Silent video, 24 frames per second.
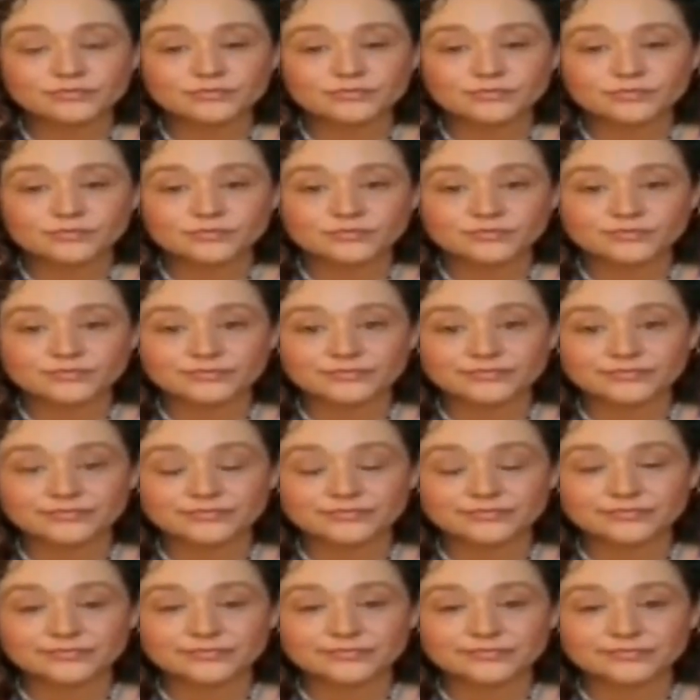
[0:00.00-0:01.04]

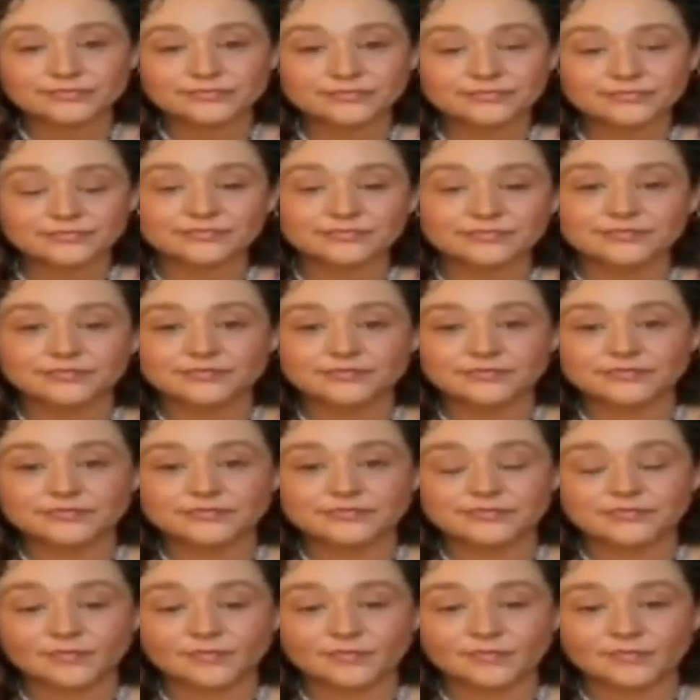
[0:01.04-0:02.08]

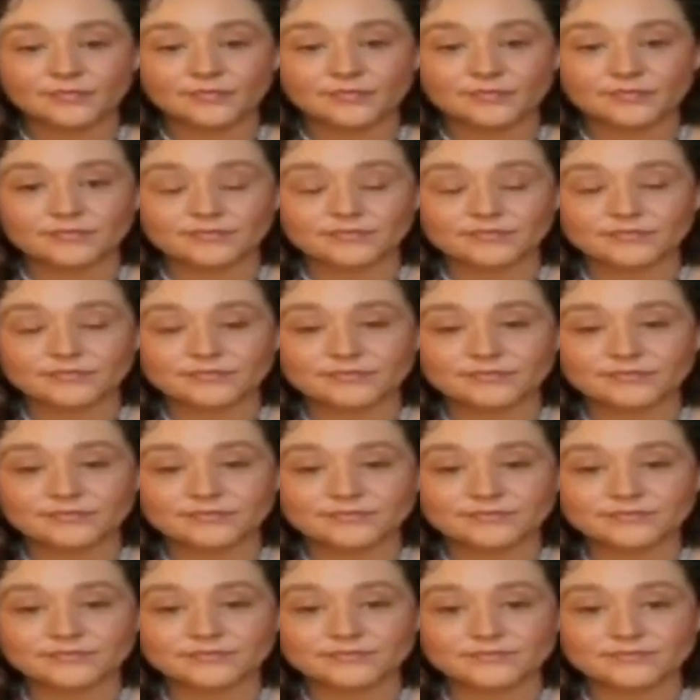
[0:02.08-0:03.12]

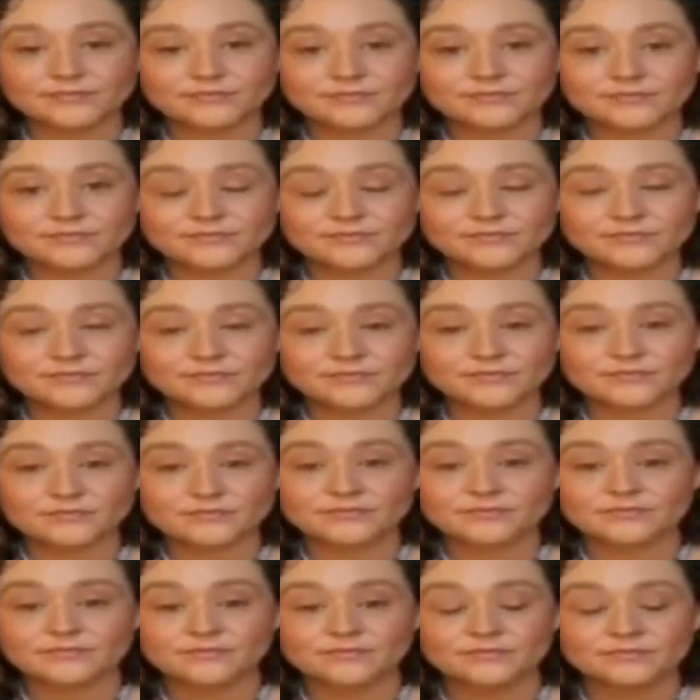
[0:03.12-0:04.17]

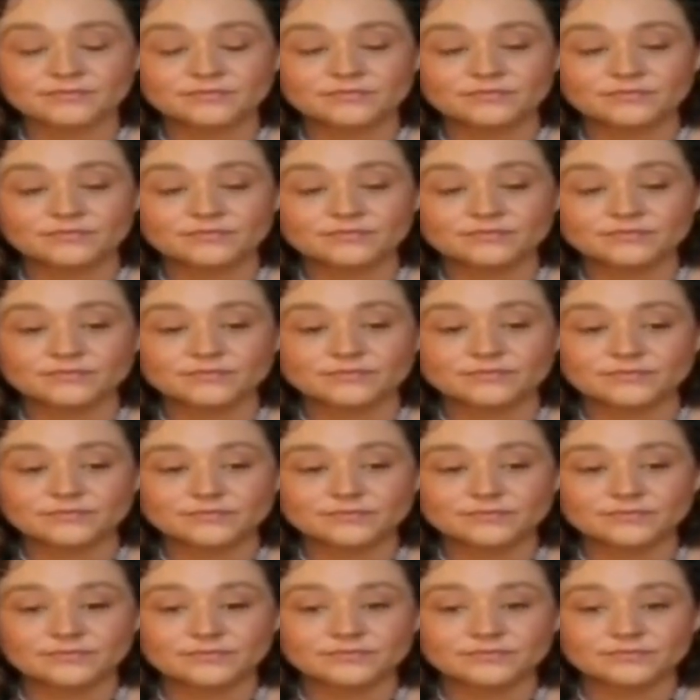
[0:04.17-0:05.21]

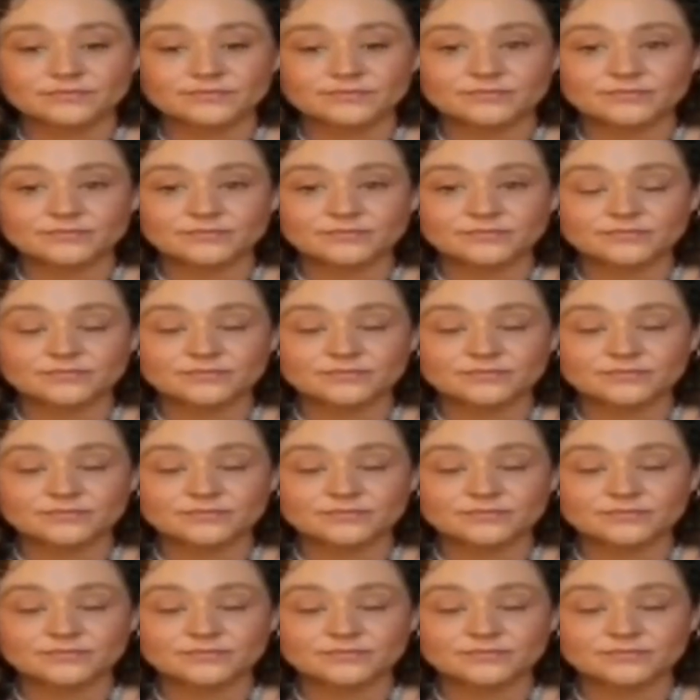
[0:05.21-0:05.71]
(not speaking)